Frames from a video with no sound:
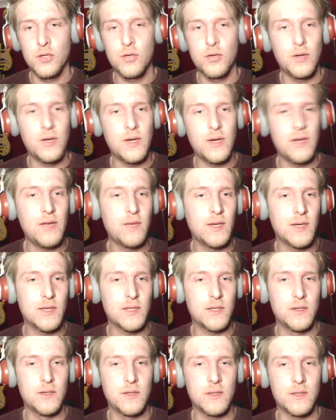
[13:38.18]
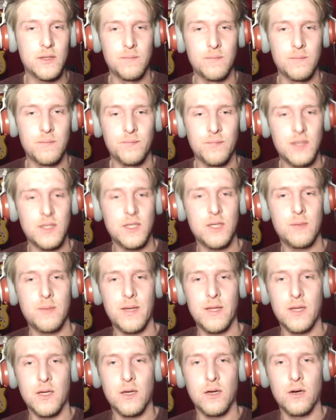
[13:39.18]
Good evening, listeners. This is
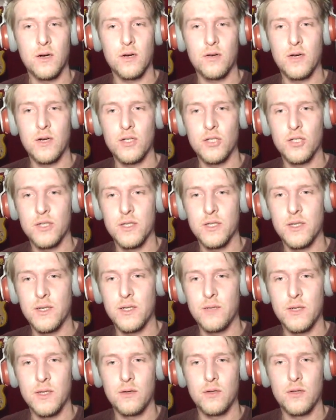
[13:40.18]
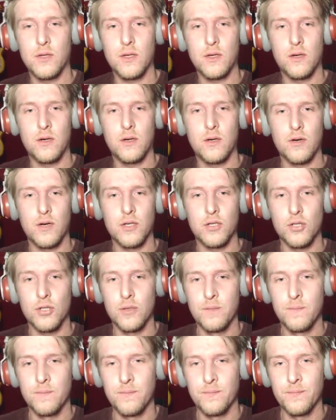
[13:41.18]
about the car crash, isn't it? And we don't like the car crash.